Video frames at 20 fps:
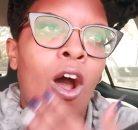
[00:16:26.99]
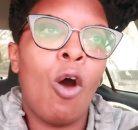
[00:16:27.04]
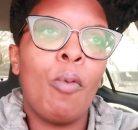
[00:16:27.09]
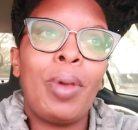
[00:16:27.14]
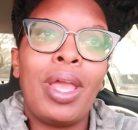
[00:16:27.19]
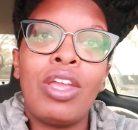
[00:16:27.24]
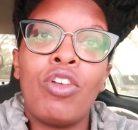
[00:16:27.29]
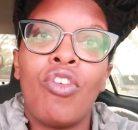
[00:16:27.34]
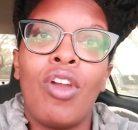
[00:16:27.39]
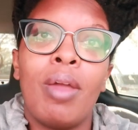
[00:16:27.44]

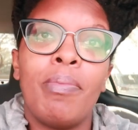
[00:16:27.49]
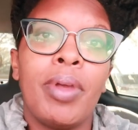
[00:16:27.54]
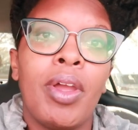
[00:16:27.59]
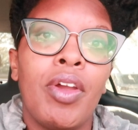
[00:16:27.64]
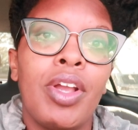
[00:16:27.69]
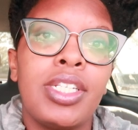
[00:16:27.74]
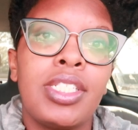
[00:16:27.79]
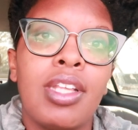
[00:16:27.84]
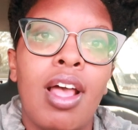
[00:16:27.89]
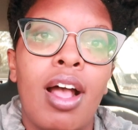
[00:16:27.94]
homemade
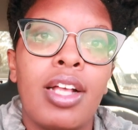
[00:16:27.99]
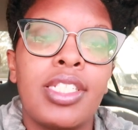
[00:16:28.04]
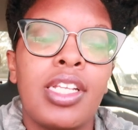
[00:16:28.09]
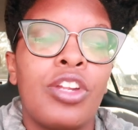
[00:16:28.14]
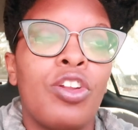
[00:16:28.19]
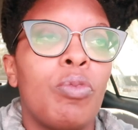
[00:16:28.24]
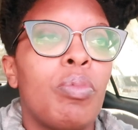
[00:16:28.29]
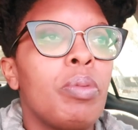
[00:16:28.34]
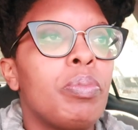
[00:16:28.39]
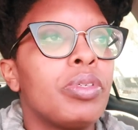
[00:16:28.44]
cranberry sauce.
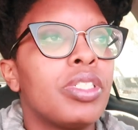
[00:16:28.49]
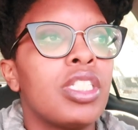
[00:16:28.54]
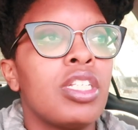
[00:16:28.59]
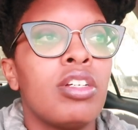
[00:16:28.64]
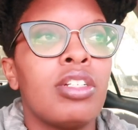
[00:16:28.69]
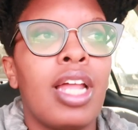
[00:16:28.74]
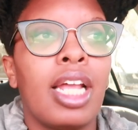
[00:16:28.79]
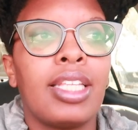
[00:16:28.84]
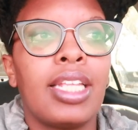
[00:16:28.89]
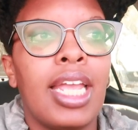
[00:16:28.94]
I know people
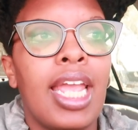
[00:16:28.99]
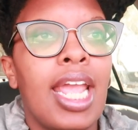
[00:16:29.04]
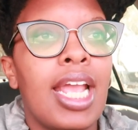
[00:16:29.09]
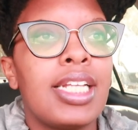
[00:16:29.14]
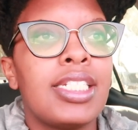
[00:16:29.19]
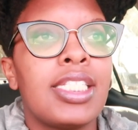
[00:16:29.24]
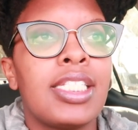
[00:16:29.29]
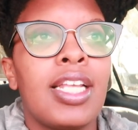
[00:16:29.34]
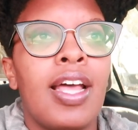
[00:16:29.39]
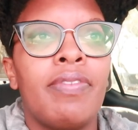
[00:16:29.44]
still like the
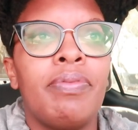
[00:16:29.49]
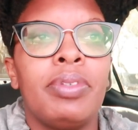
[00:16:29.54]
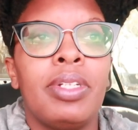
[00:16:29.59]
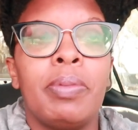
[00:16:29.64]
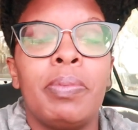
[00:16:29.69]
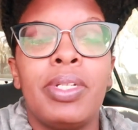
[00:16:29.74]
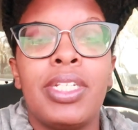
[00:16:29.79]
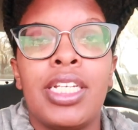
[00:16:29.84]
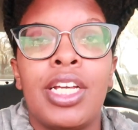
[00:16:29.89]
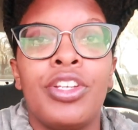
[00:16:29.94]
canned stuff, and
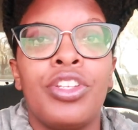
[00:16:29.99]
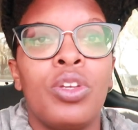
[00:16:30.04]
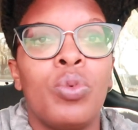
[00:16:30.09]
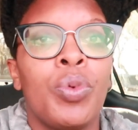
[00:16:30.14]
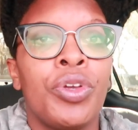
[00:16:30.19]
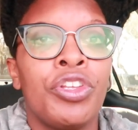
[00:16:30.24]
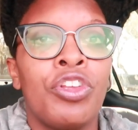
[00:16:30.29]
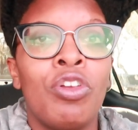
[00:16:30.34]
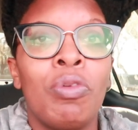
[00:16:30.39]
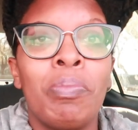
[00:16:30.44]
let me tell you,
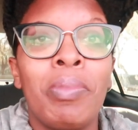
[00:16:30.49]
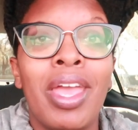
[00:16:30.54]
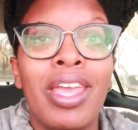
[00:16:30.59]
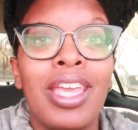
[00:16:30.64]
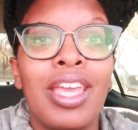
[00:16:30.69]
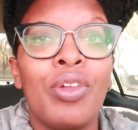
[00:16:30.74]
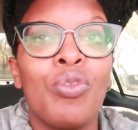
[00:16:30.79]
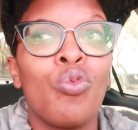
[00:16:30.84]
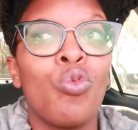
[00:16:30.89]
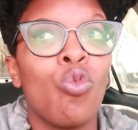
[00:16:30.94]
when you
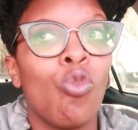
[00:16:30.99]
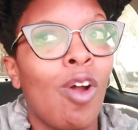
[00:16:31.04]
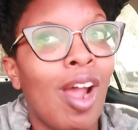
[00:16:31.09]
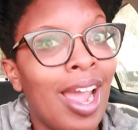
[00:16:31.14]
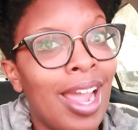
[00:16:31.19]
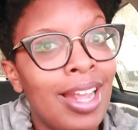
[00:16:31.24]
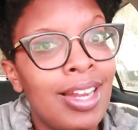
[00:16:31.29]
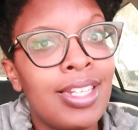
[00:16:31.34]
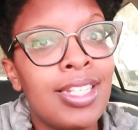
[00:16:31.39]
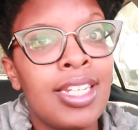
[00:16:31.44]
make it
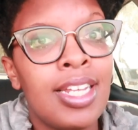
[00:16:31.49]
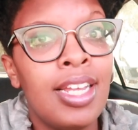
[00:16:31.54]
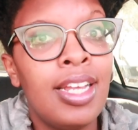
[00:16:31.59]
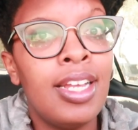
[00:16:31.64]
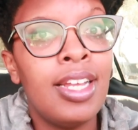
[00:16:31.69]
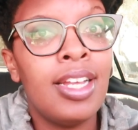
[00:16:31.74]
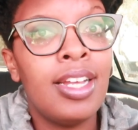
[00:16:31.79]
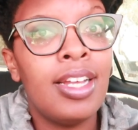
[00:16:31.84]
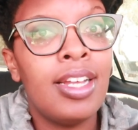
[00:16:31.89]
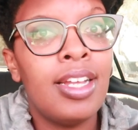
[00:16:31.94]
right,
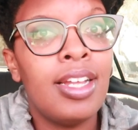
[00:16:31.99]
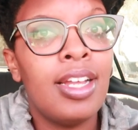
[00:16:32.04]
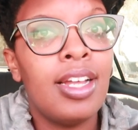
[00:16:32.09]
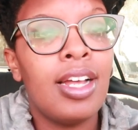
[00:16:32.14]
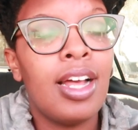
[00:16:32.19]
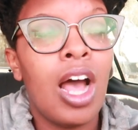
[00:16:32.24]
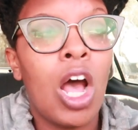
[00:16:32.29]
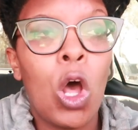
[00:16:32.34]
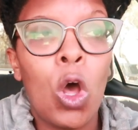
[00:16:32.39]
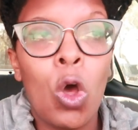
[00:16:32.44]

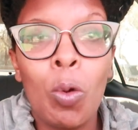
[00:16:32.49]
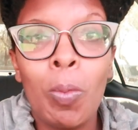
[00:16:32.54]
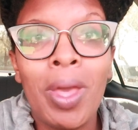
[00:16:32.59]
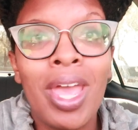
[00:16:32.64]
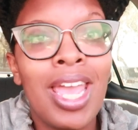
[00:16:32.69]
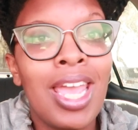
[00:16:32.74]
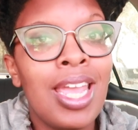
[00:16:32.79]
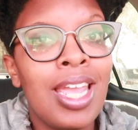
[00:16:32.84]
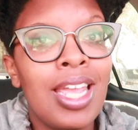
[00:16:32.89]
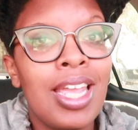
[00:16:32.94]

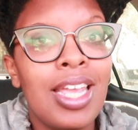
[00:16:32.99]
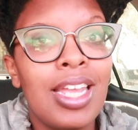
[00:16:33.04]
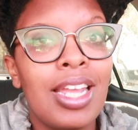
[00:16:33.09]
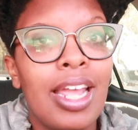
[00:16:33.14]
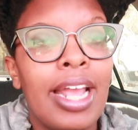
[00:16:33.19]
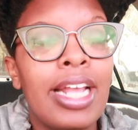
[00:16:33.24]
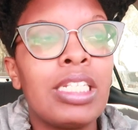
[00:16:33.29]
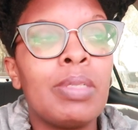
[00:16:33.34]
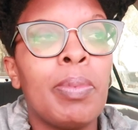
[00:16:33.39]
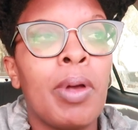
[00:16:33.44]
homemade,
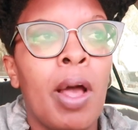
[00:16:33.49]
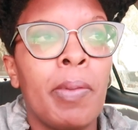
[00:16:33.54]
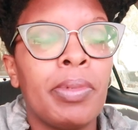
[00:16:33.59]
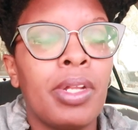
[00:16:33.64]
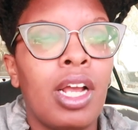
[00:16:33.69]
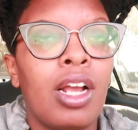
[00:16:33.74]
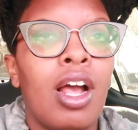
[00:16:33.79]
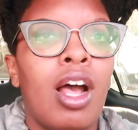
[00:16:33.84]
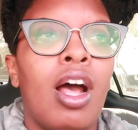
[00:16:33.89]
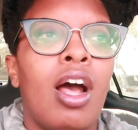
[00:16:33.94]
it's
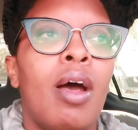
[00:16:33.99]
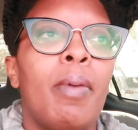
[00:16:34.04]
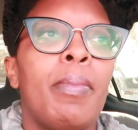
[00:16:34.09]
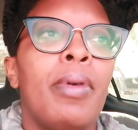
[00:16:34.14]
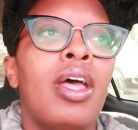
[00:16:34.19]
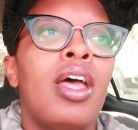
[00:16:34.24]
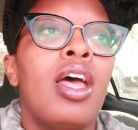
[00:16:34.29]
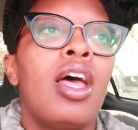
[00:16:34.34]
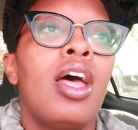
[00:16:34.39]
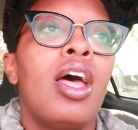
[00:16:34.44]

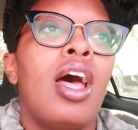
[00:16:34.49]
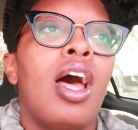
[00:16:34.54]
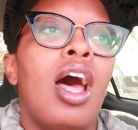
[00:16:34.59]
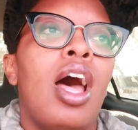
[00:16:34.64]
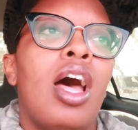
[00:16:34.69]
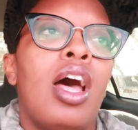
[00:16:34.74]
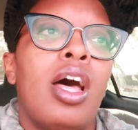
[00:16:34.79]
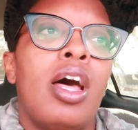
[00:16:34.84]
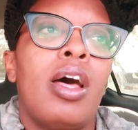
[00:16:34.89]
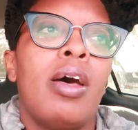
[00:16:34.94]
bomb.com.
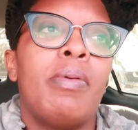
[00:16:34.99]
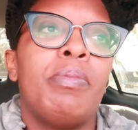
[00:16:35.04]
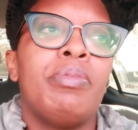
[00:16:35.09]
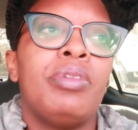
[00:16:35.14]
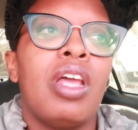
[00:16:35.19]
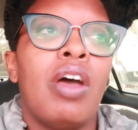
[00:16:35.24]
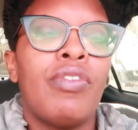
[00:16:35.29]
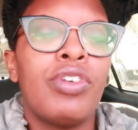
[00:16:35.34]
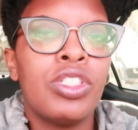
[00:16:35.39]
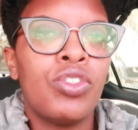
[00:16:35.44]

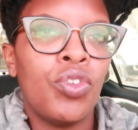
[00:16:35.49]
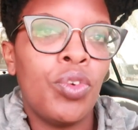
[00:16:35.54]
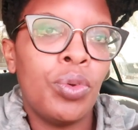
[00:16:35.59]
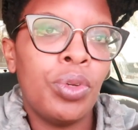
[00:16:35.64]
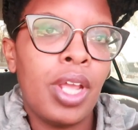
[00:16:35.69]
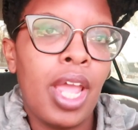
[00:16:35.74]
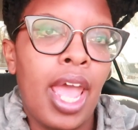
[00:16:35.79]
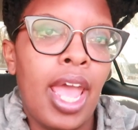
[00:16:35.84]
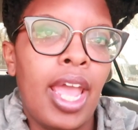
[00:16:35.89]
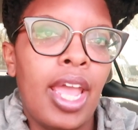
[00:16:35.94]
Um, devil's
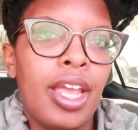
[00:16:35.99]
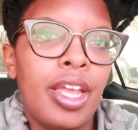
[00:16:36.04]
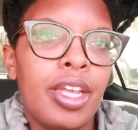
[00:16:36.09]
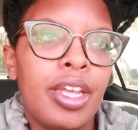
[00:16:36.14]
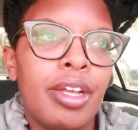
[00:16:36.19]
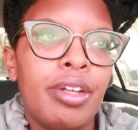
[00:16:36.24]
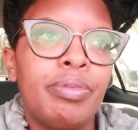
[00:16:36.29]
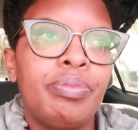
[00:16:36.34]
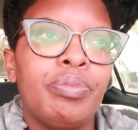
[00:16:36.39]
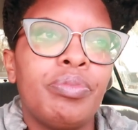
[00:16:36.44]
food
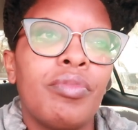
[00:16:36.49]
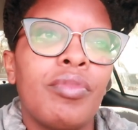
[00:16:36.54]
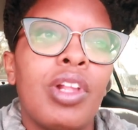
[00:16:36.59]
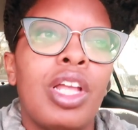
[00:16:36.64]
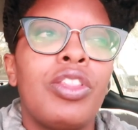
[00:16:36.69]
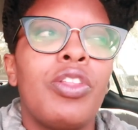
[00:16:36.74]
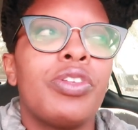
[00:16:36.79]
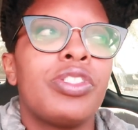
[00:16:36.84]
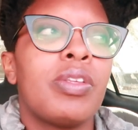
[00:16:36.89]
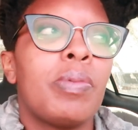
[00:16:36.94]
cake,
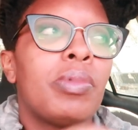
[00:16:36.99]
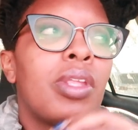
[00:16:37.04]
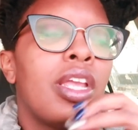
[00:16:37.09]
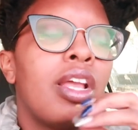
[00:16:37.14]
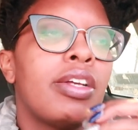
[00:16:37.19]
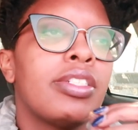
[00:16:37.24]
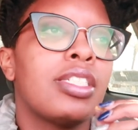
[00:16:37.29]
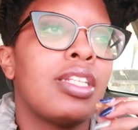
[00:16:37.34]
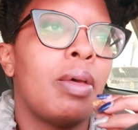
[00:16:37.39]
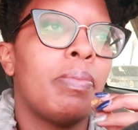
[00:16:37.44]
and there's
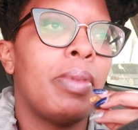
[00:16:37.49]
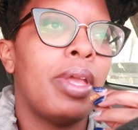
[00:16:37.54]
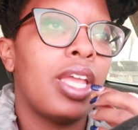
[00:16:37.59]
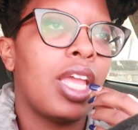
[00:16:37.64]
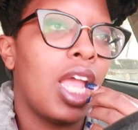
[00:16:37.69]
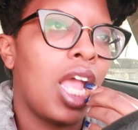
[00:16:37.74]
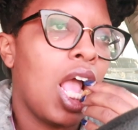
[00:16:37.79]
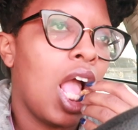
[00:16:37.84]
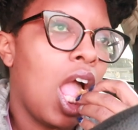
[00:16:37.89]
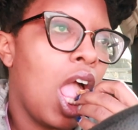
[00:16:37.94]
something else I'm
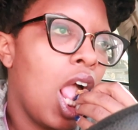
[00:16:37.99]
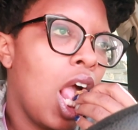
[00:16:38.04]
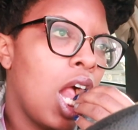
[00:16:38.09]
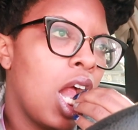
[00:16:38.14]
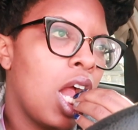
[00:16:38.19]
making.